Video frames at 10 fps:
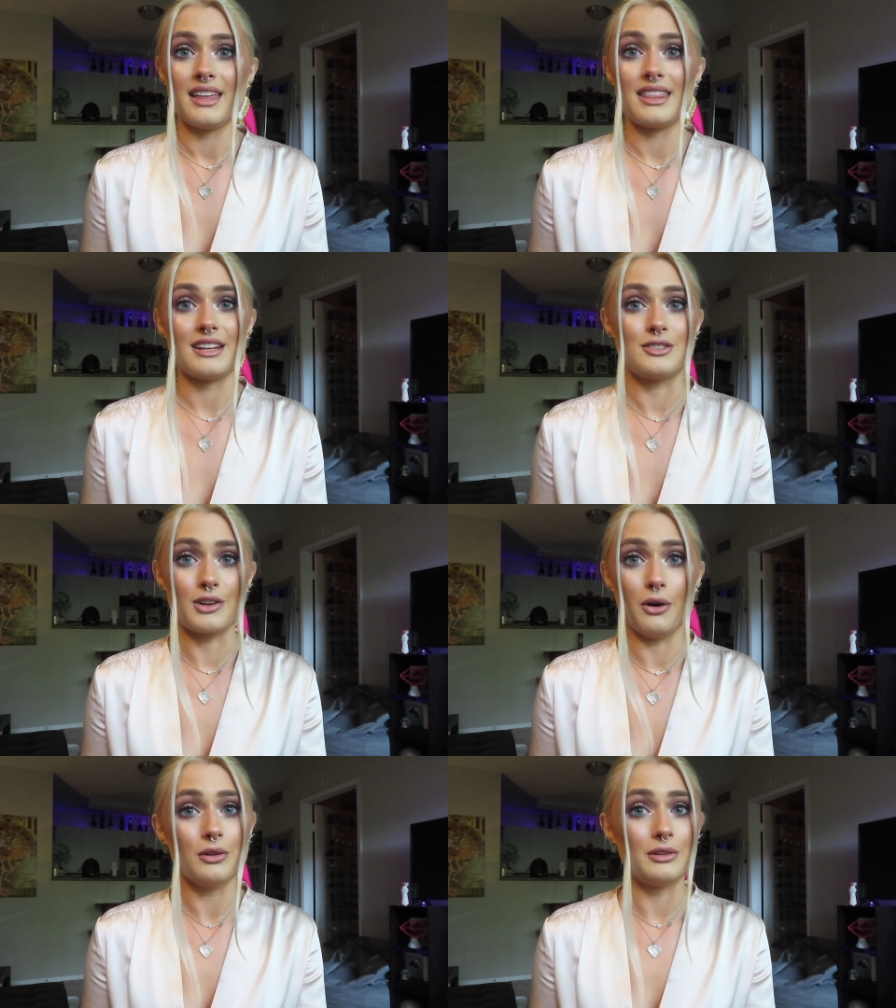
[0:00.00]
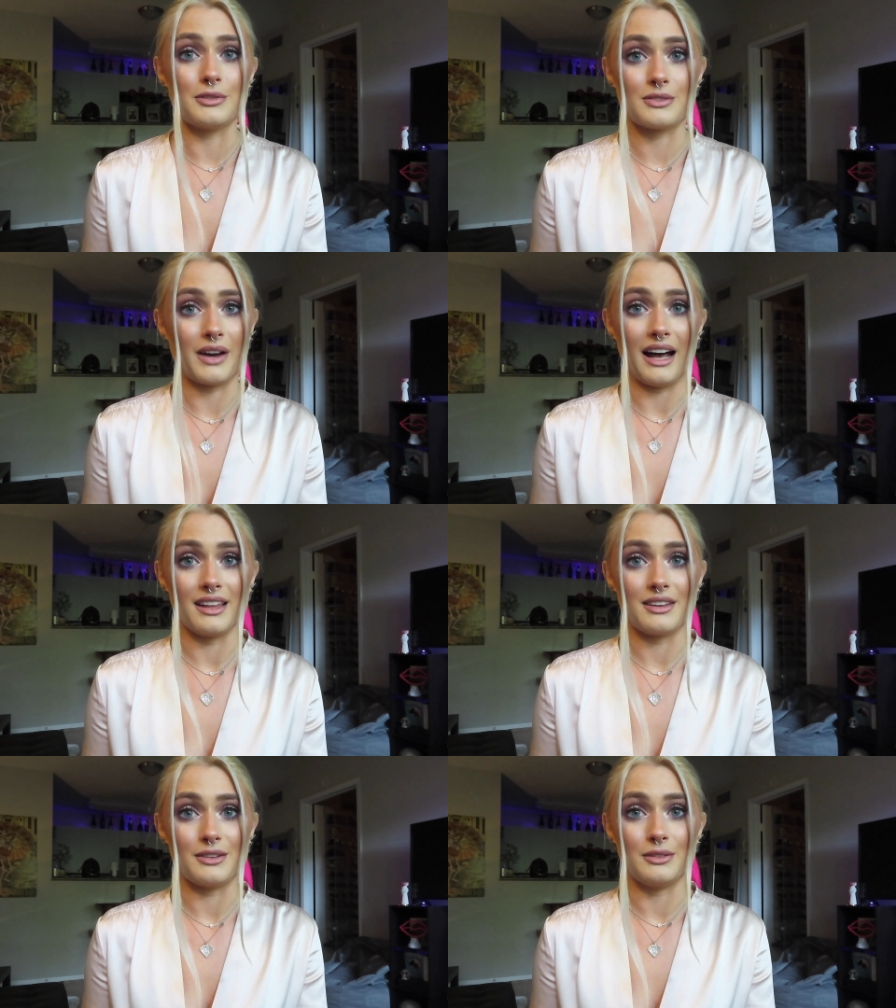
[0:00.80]
They don't lose
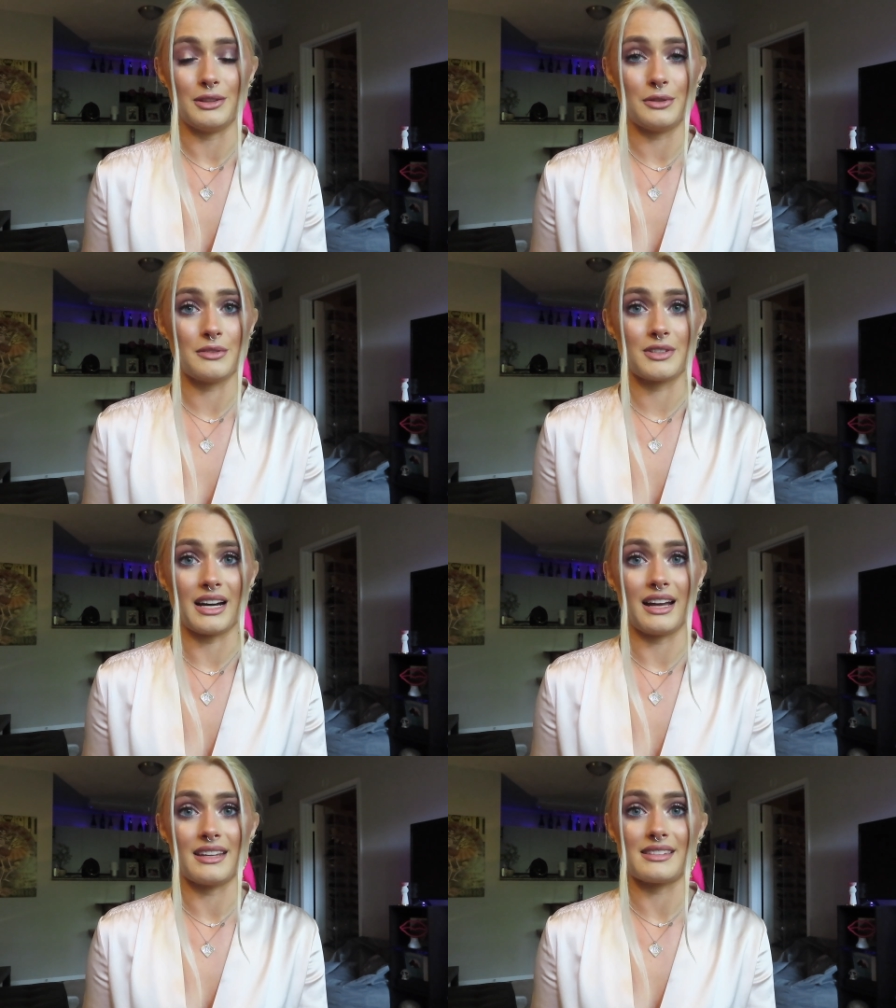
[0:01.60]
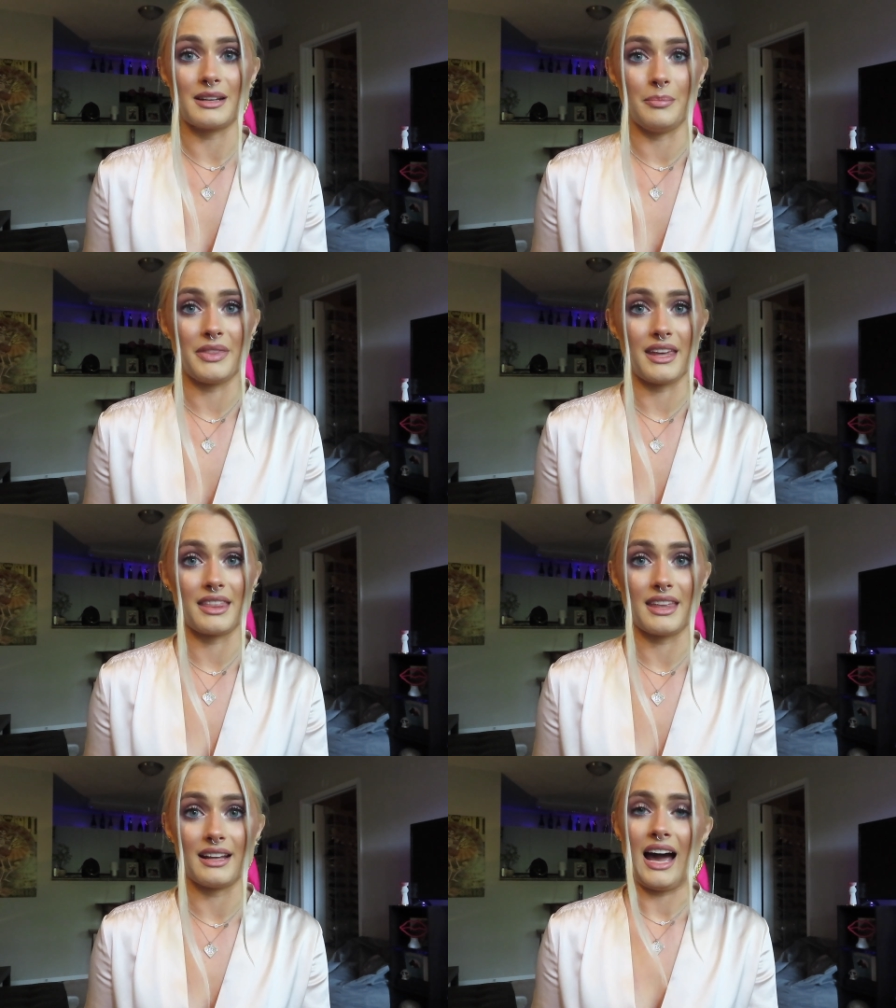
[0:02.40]
value. Louis Vuitton is
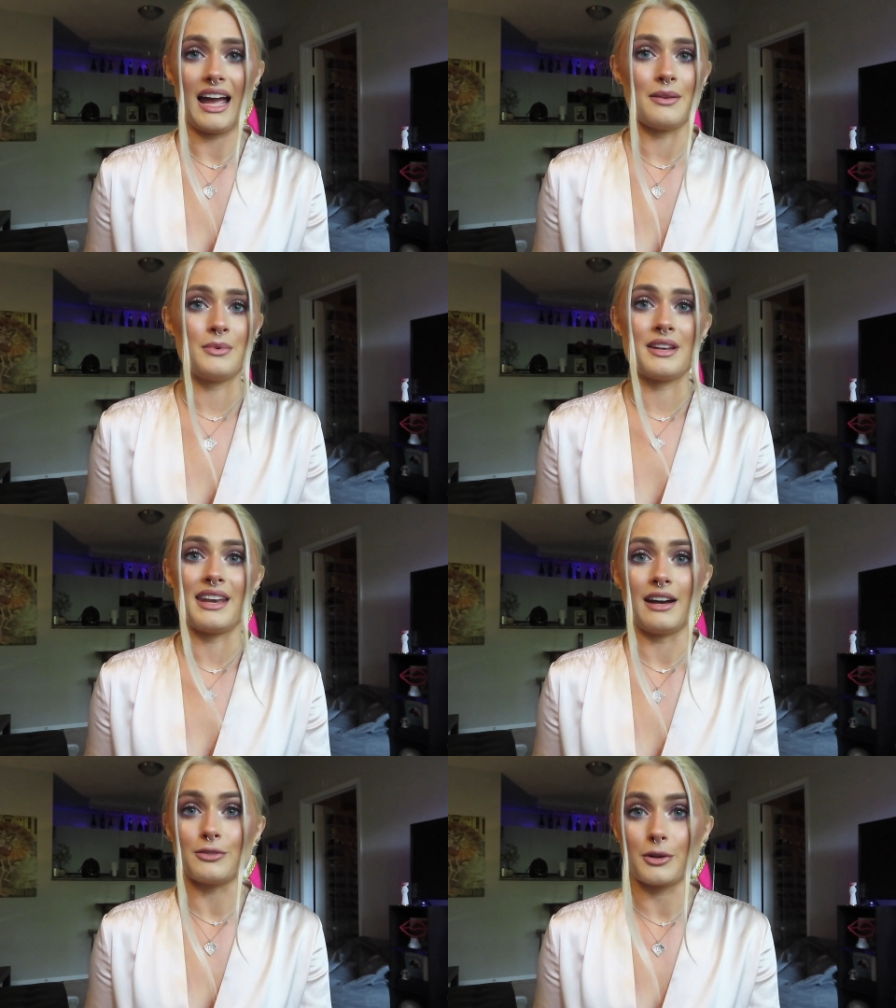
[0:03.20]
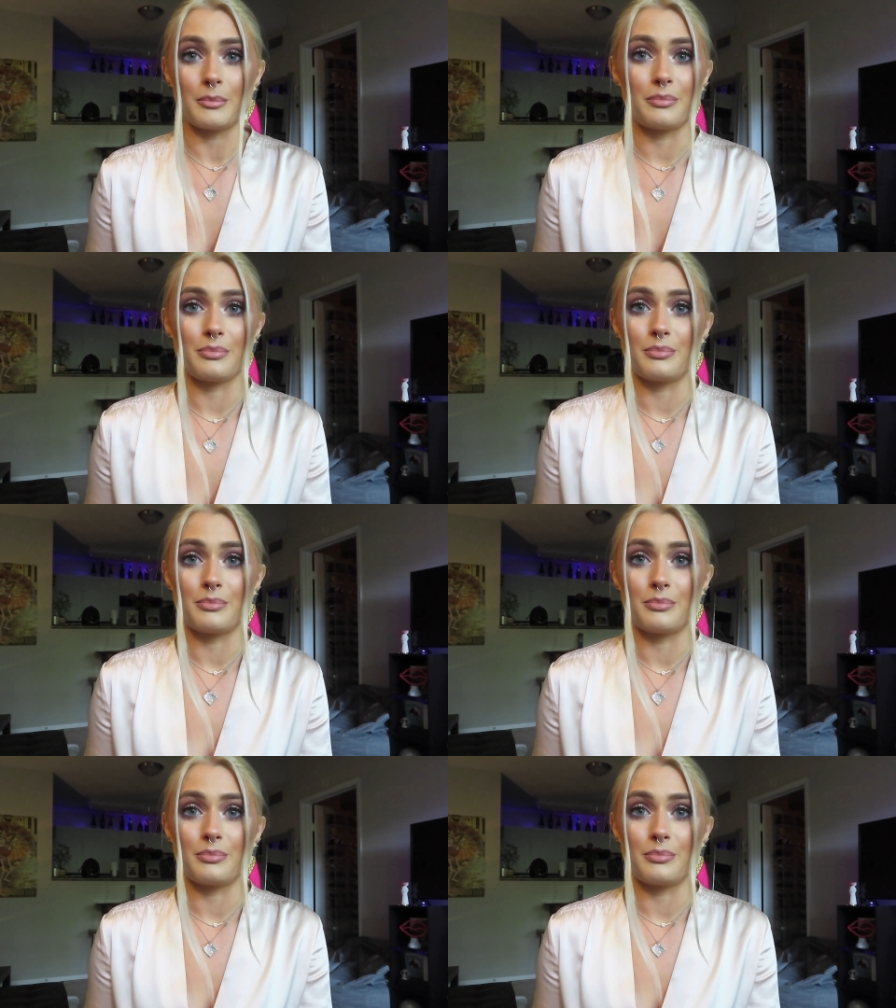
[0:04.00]
something that I would never